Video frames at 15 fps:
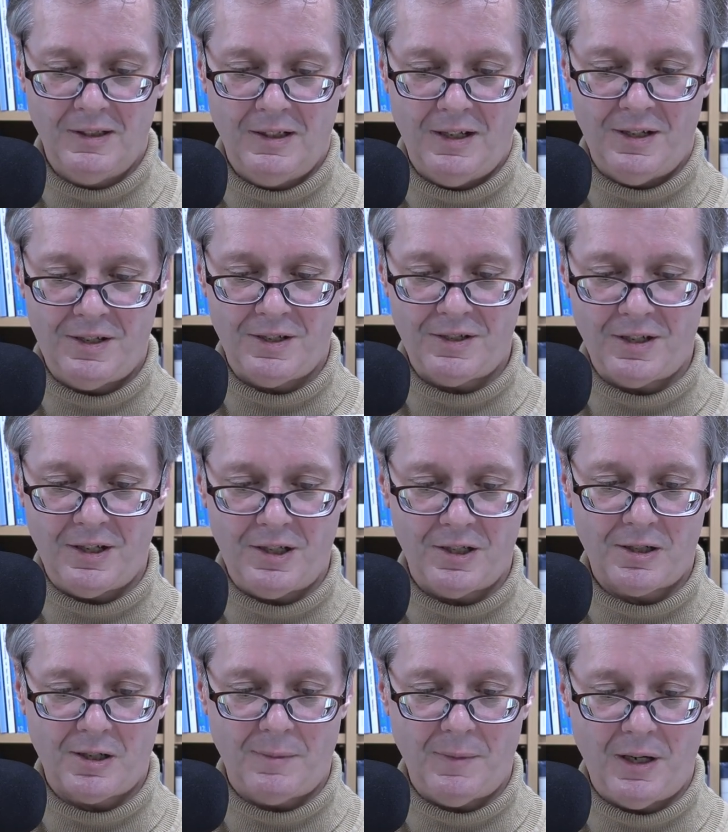it's just that
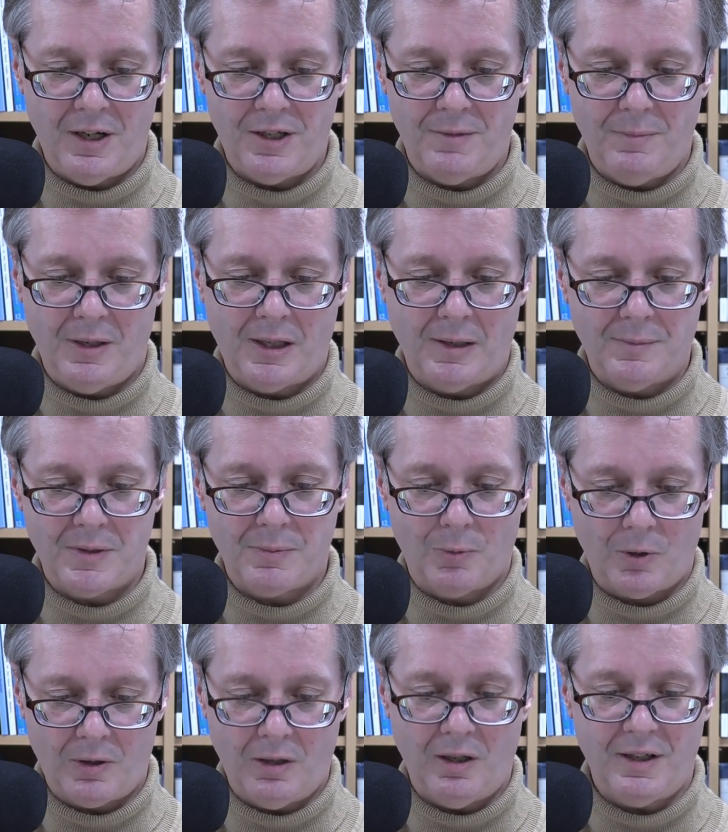discrimination becomes more
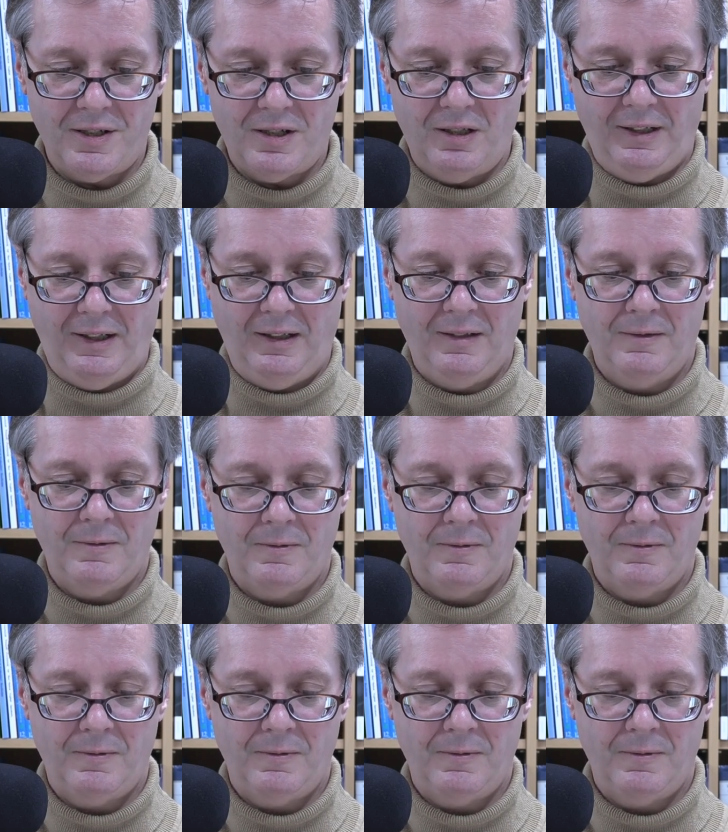costly